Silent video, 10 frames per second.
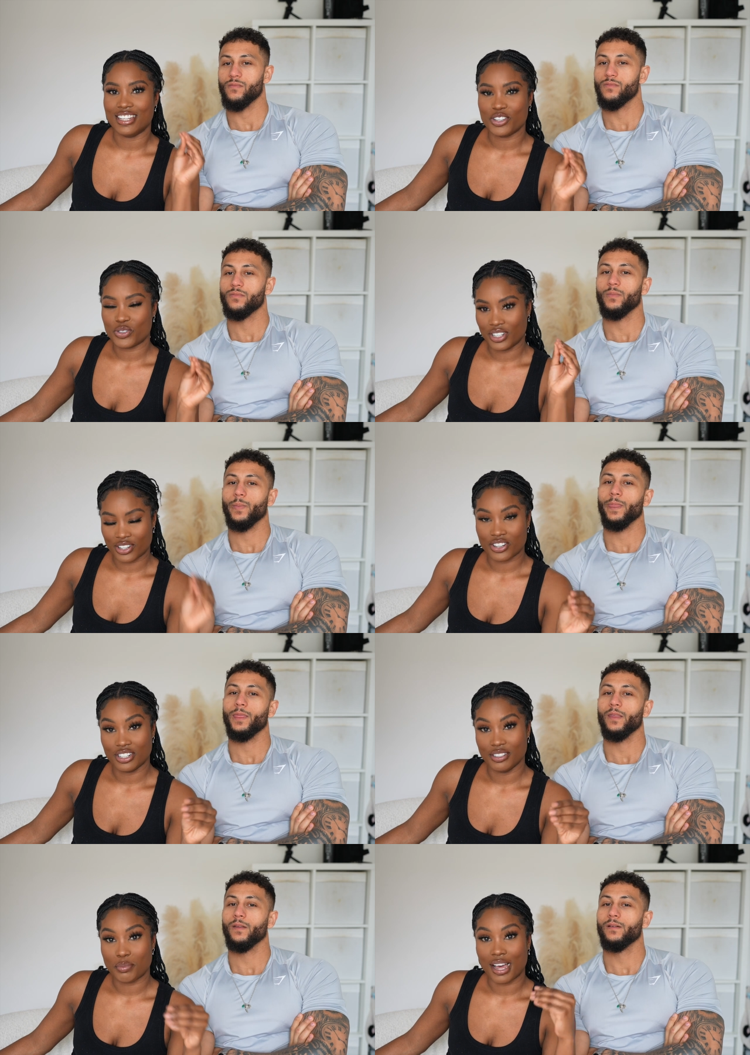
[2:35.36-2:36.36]

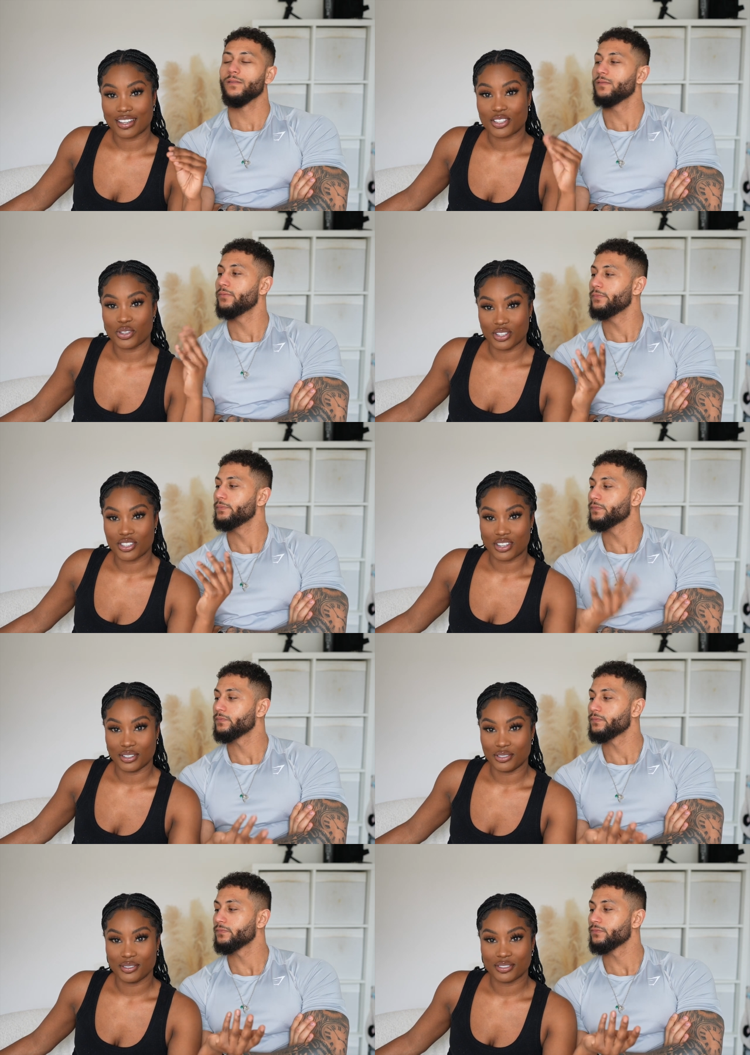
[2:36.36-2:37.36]
Speaker 1: introduction back to this
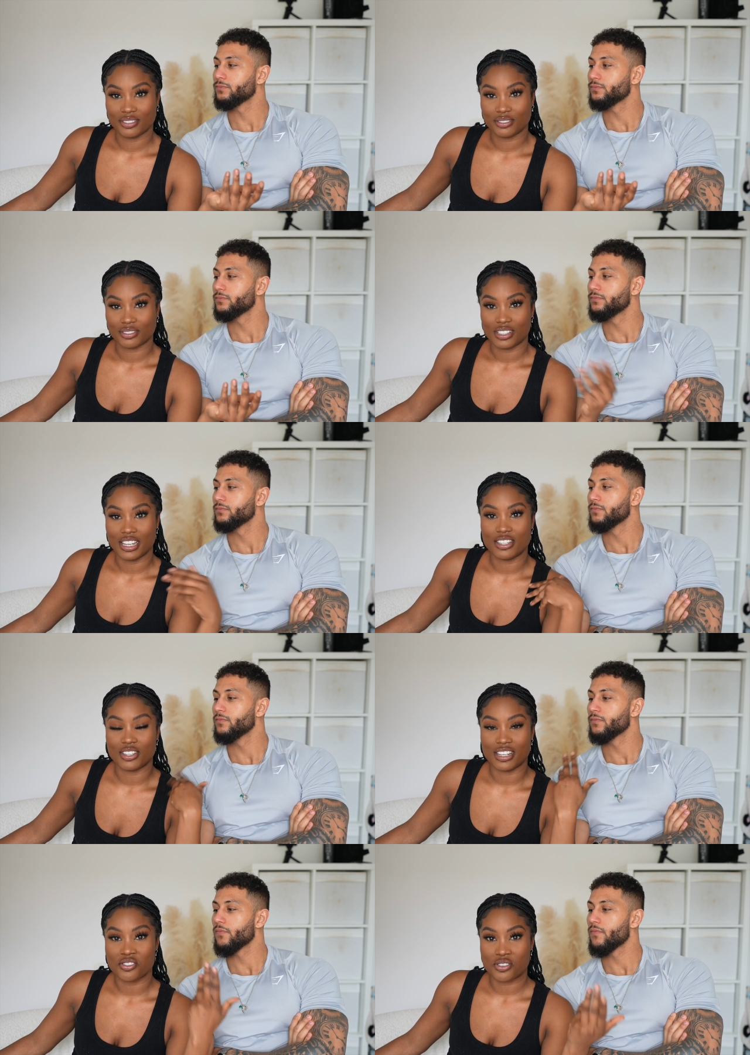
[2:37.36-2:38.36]
channel. It's to
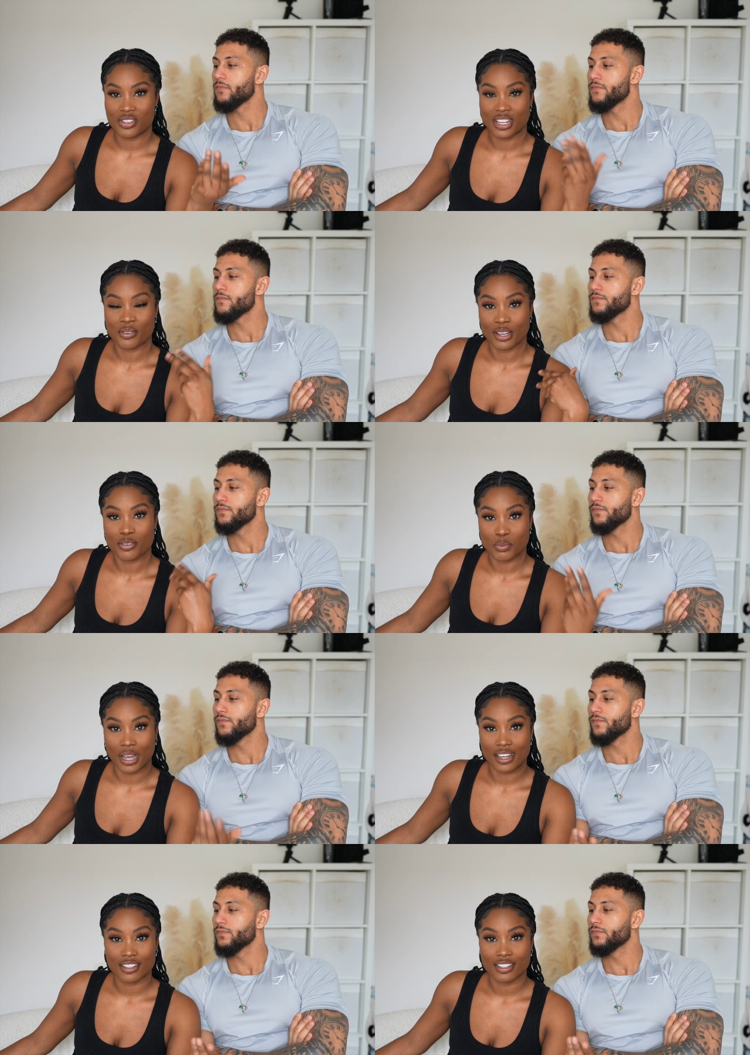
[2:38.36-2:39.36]
introduce ourselves
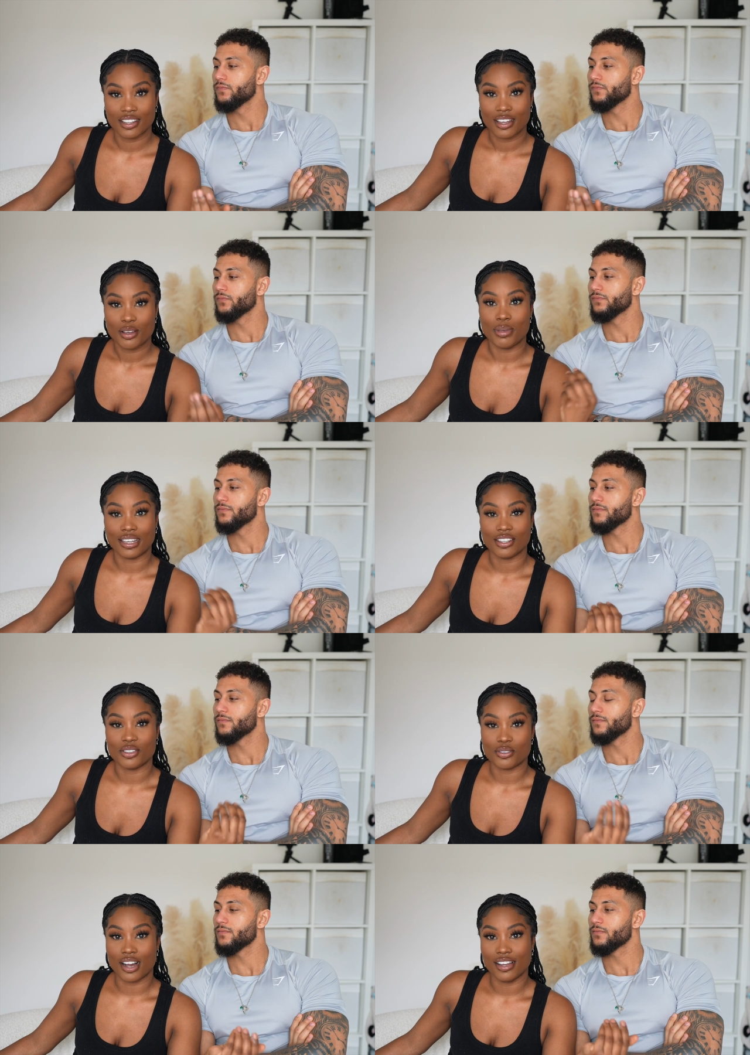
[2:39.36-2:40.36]
back, begging
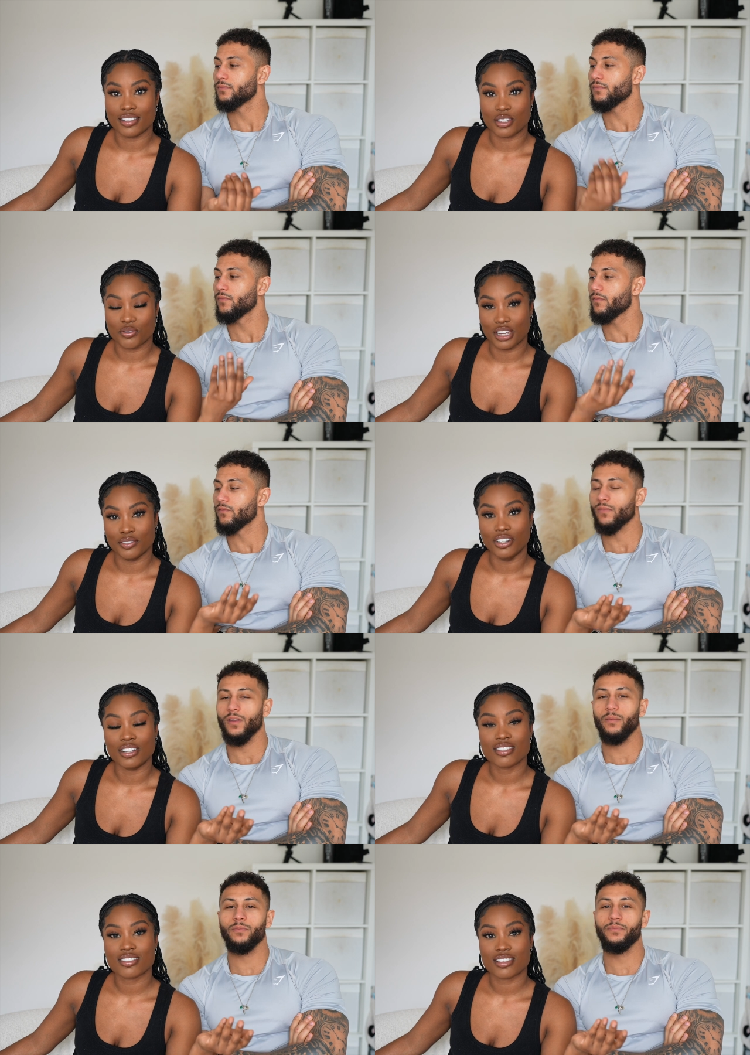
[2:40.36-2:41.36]
you guys to forgive
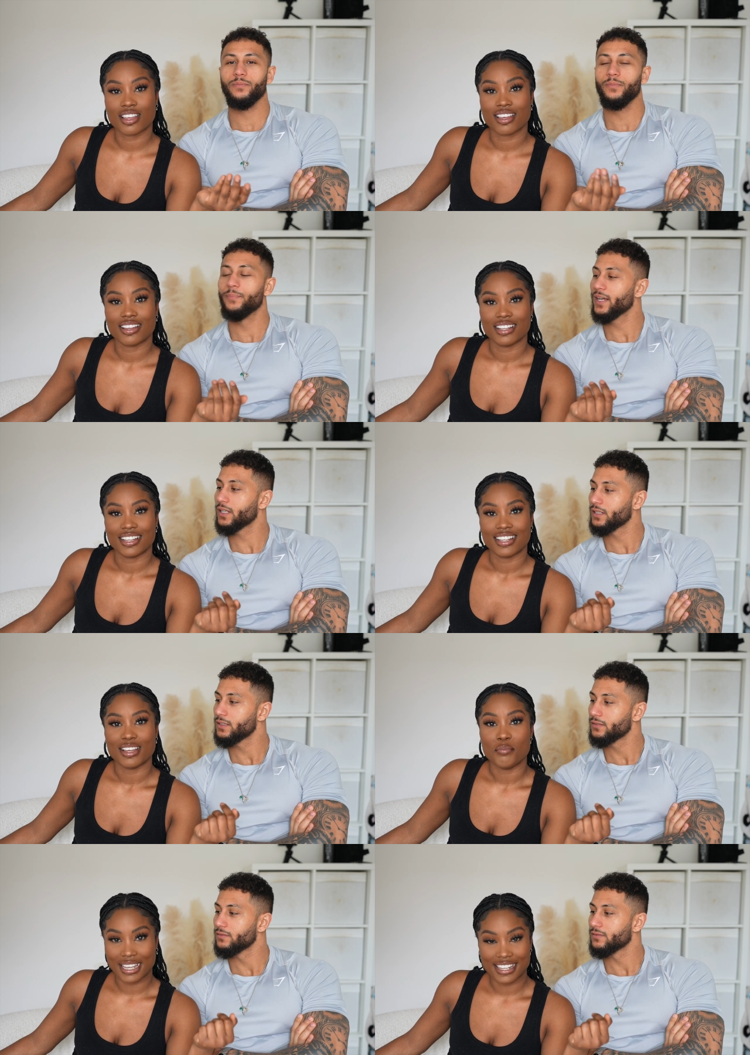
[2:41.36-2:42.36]
us.
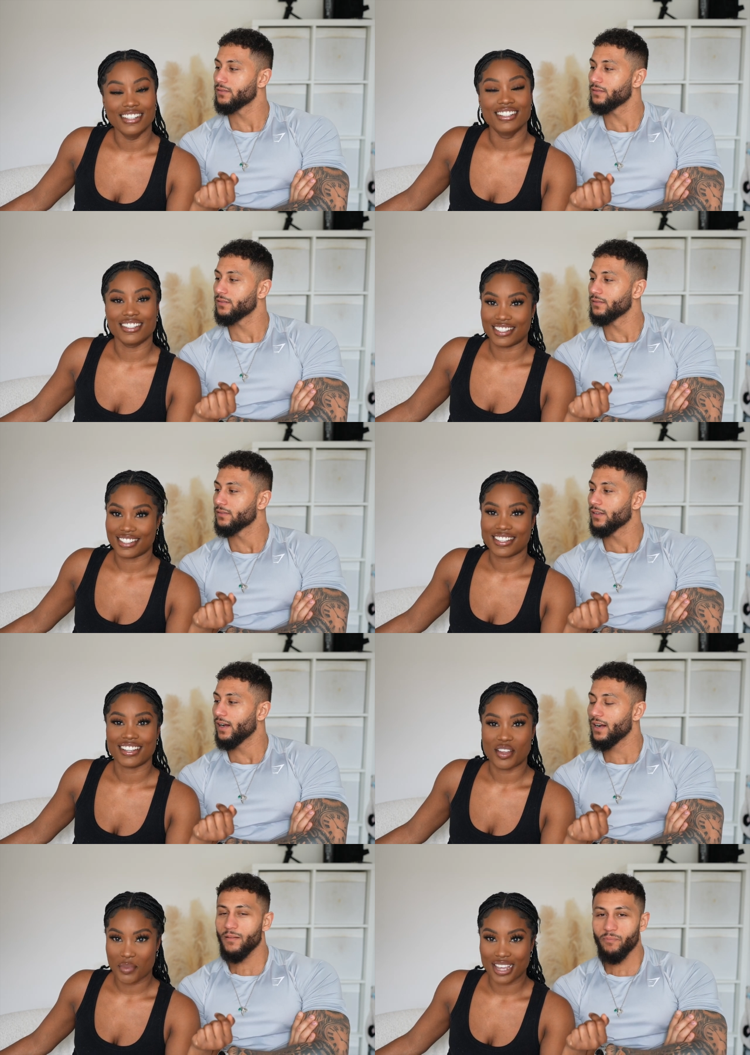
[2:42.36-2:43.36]
Speaker 2: Begging.
Speaker 1: Begging.
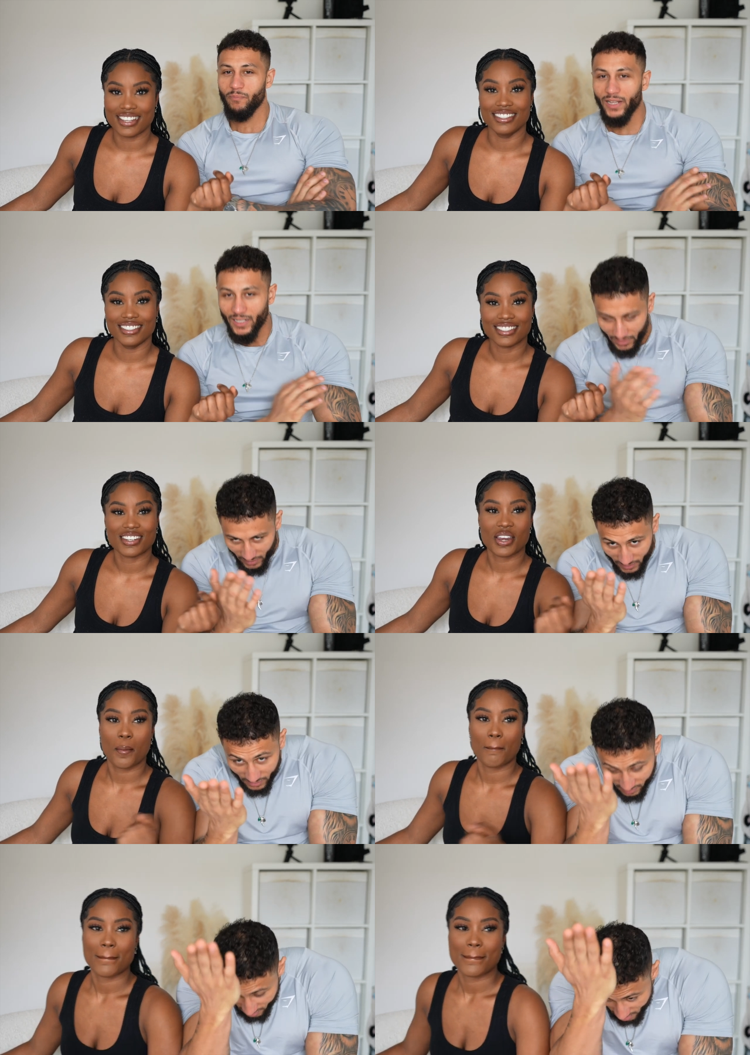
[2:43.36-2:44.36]
I'm begging, begging
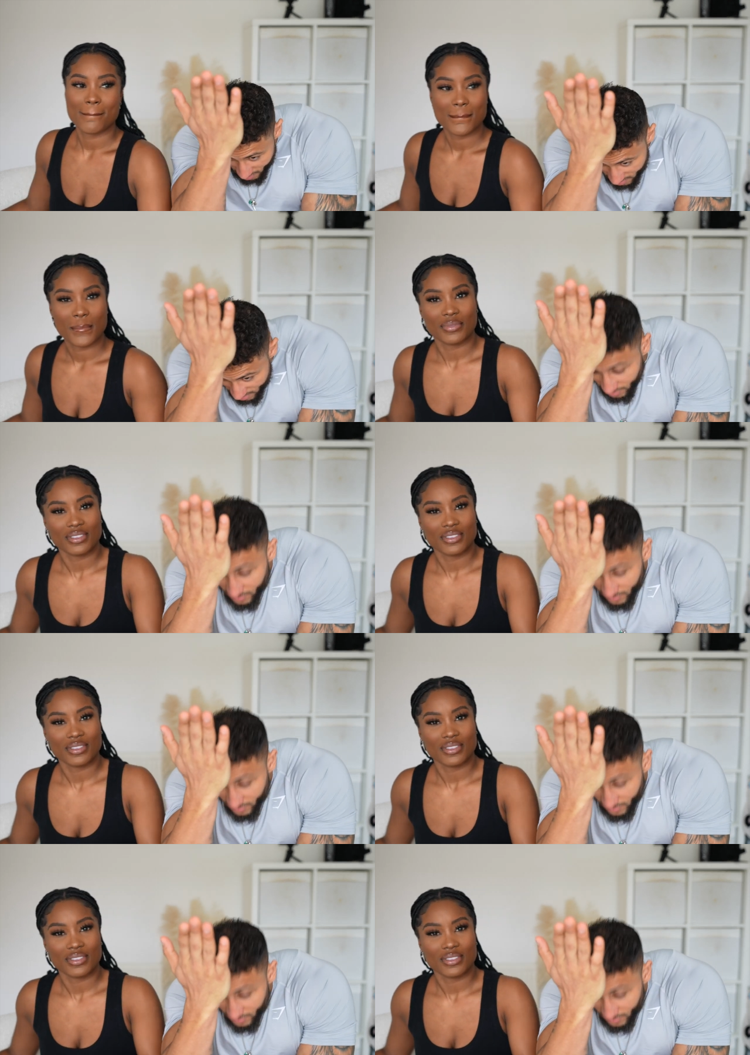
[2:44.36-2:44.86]
sir.